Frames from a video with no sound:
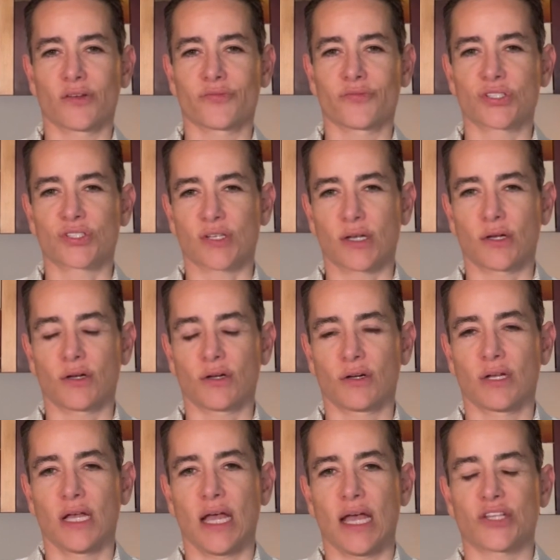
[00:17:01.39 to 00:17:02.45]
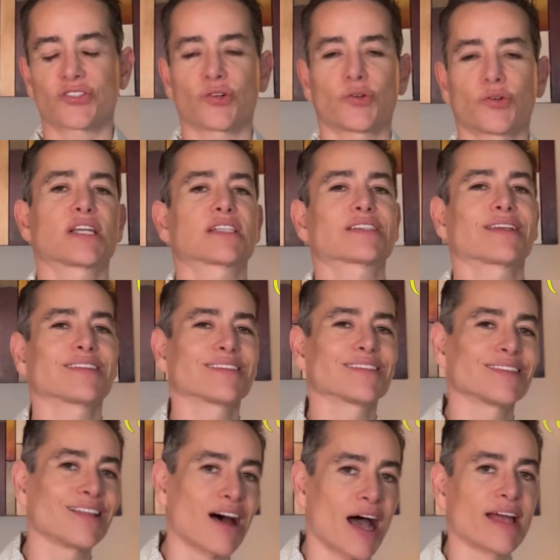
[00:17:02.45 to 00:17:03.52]
of the cell. And so it takes a
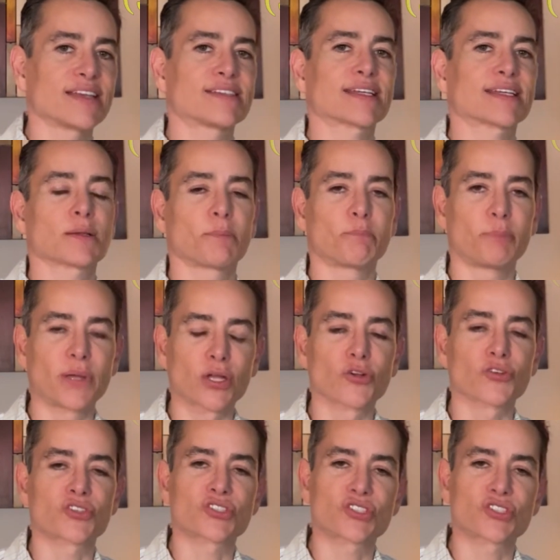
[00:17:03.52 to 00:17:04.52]
lot, it takes a bigger